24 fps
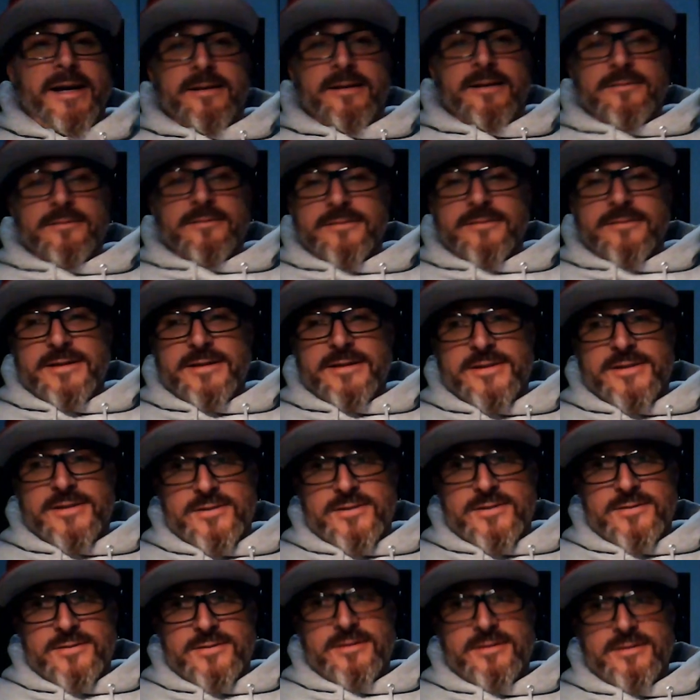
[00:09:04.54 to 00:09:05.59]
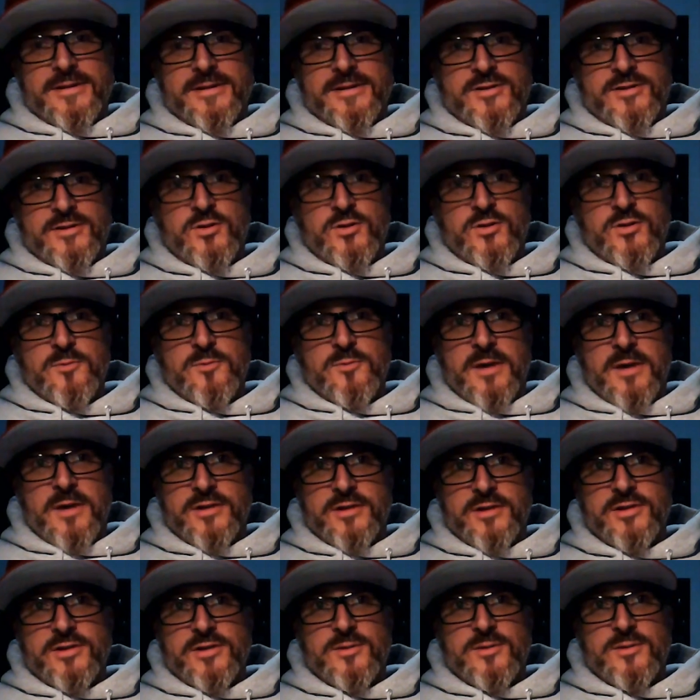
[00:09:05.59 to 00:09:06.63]
Yeah, it's too
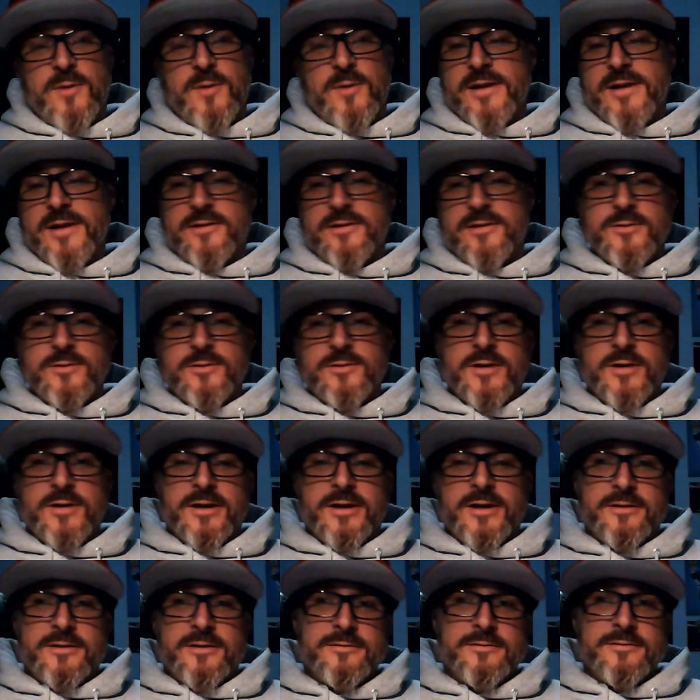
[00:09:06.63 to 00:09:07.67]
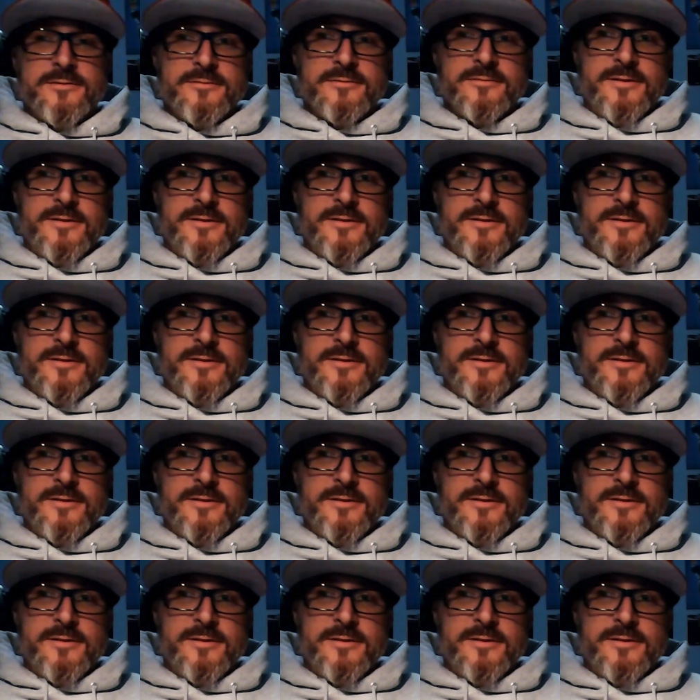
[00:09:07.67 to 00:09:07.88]
much. It's a white knuckle car.